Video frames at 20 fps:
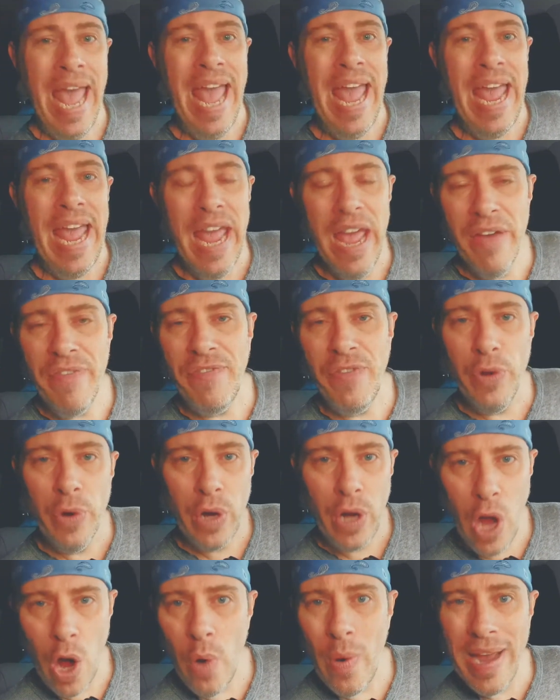If you're
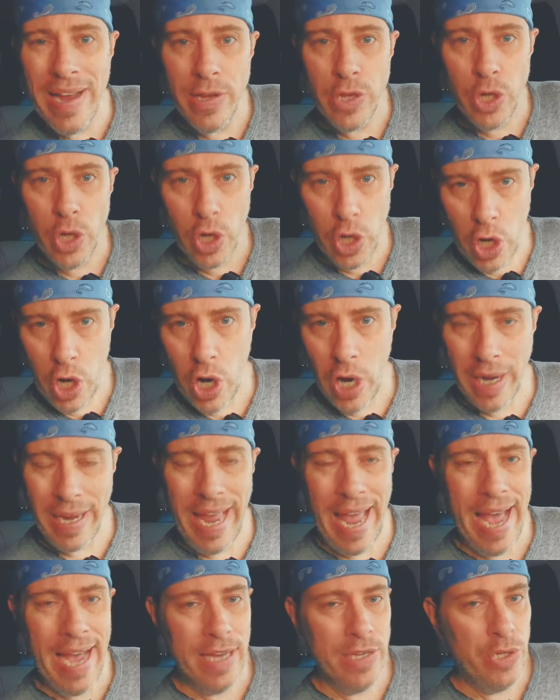going to cook,
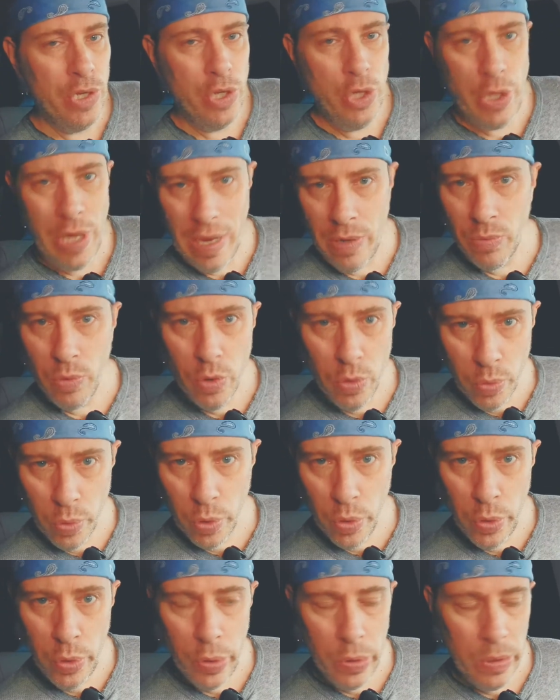as a general
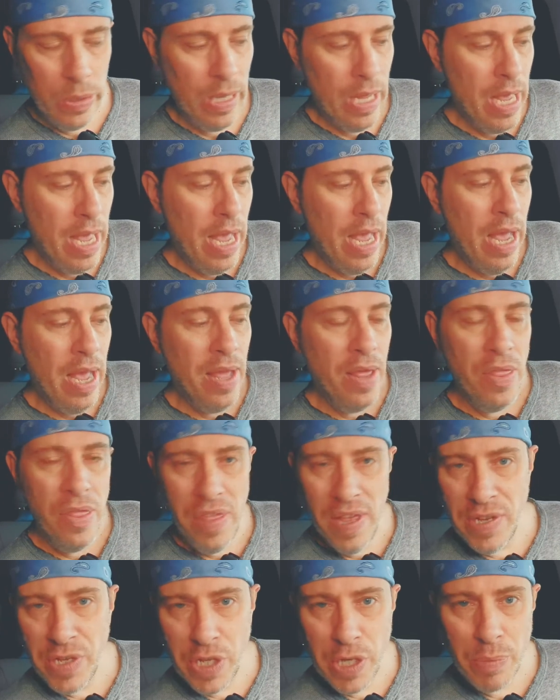rule,
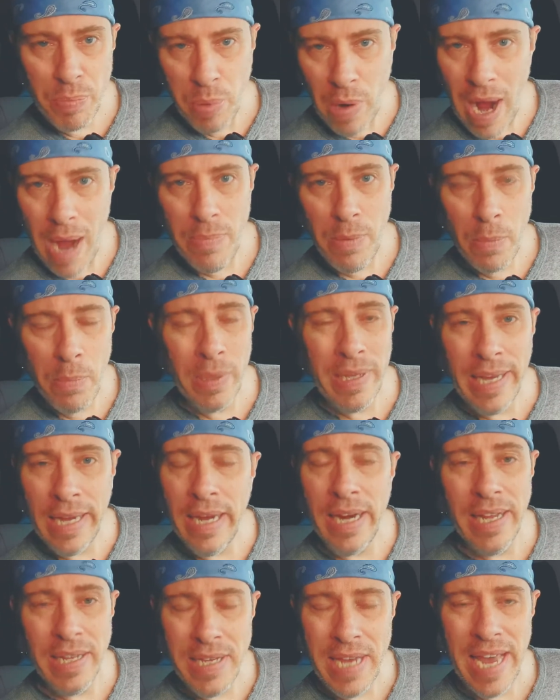this is probably
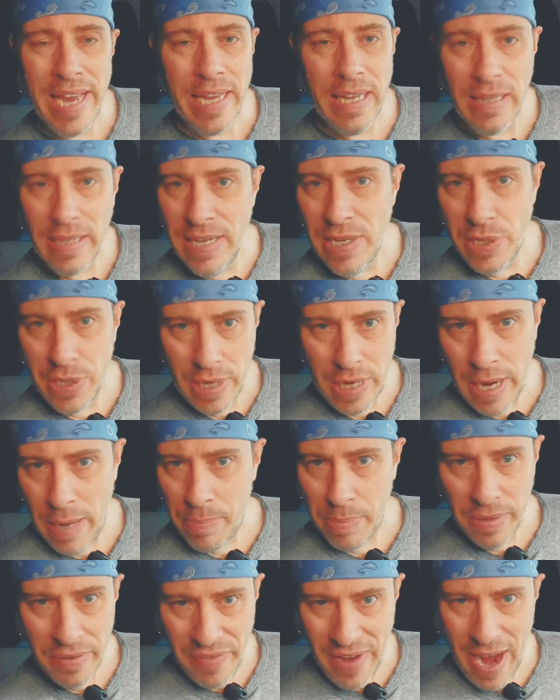going to take at least a
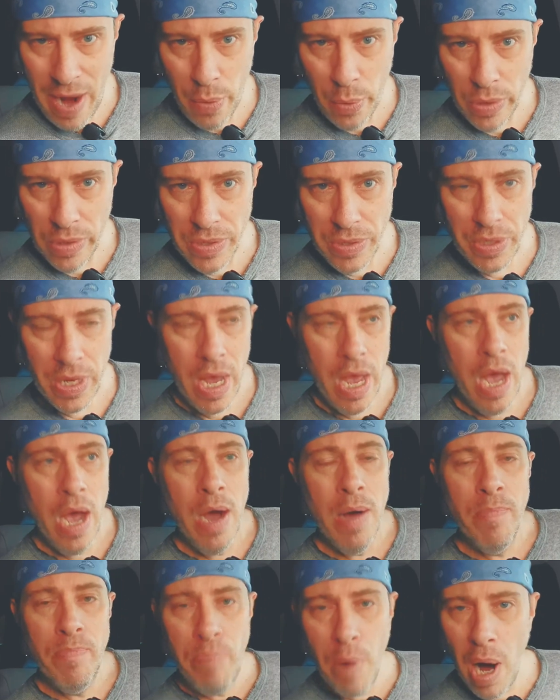couple of hours.
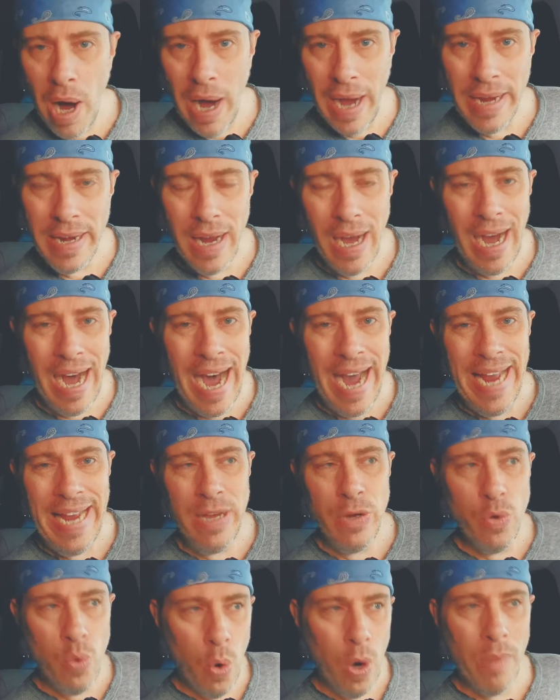But I
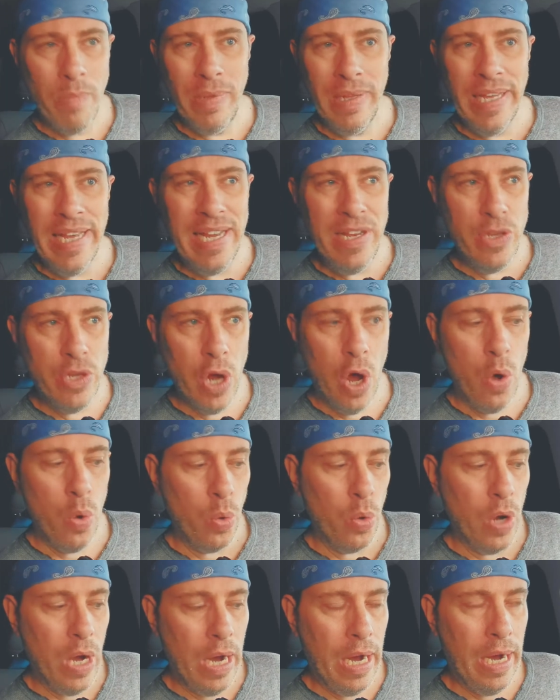normally don't
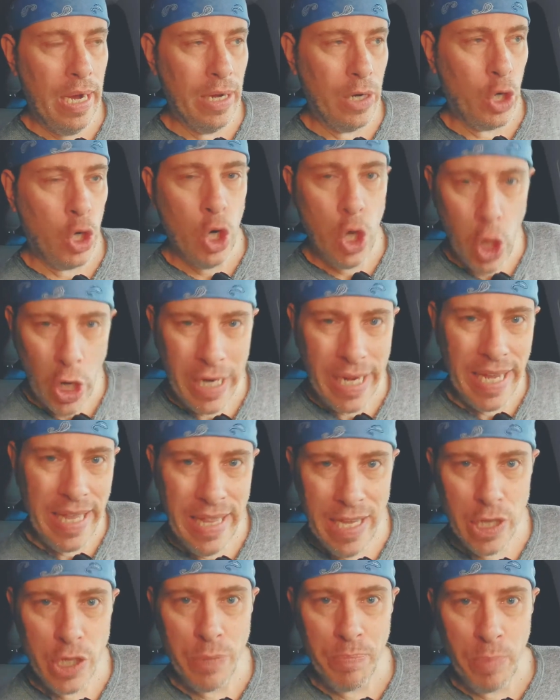cook in
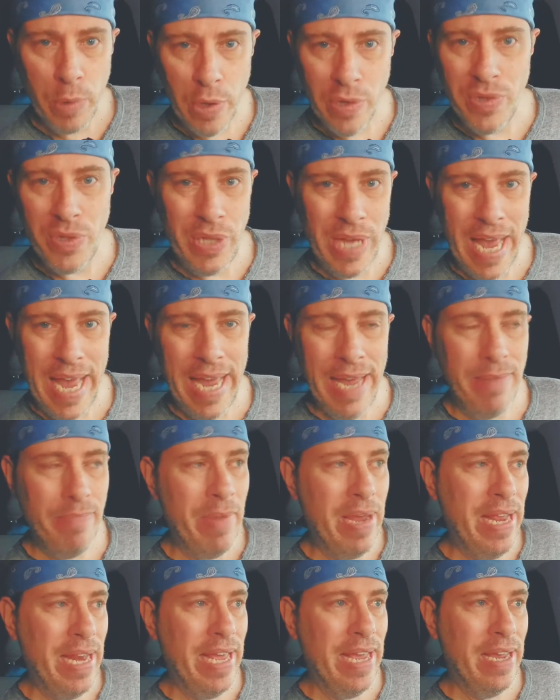this per se,
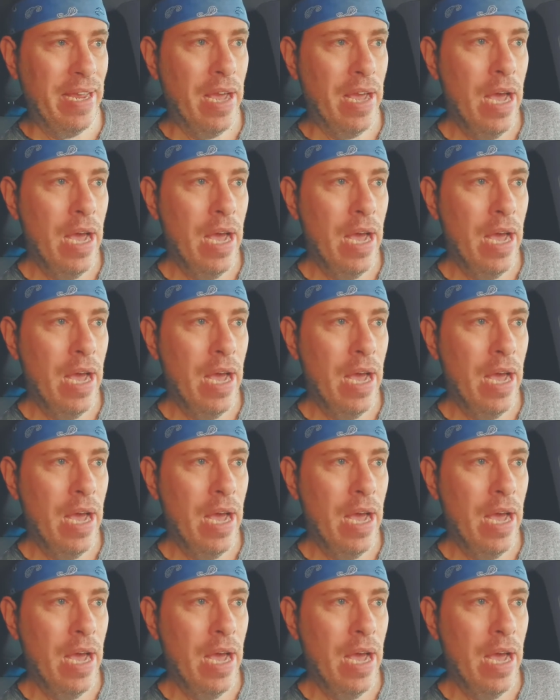meaning